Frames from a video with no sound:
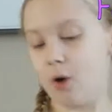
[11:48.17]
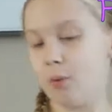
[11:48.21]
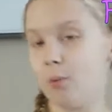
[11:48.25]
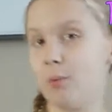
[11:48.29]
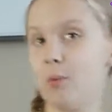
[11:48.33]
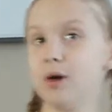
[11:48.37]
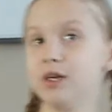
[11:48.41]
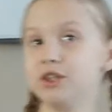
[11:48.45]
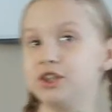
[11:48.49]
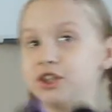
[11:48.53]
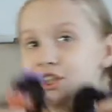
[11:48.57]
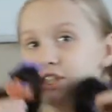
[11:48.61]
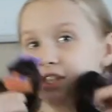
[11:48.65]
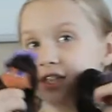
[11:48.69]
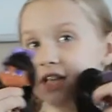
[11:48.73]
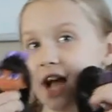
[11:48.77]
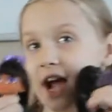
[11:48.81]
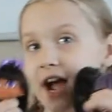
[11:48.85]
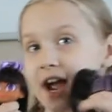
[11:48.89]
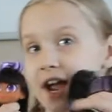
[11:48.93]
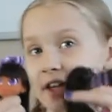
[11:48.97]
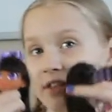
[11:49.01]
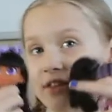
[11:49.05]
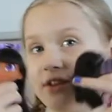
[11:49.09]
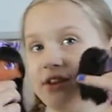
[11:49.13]
Which
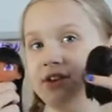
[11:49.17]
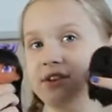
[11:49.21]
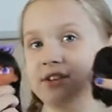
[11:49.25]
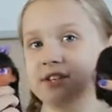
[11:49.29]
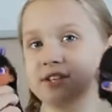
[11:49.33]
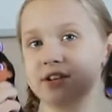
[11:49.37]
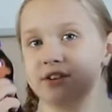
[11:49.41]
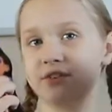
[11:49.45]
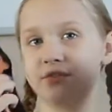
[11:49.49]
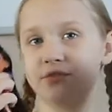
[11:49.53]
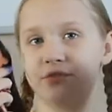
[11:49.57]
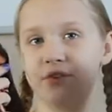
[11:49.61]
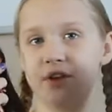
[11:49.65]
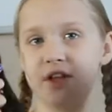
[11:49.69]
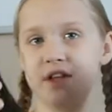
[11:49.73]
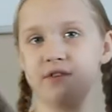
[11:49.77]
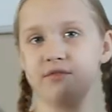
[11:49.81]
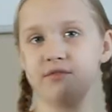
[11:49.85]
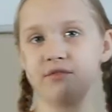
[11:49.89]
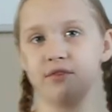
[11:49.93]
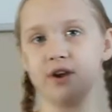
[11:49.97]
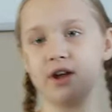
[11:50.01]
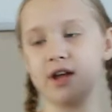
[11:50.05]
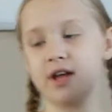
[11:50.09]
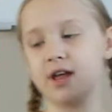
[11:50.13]
Skylar is your
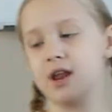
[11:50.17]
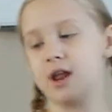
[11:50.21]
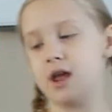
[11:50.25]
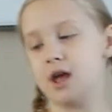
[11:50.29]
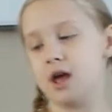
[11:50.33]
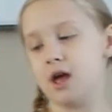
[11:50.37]
favorite?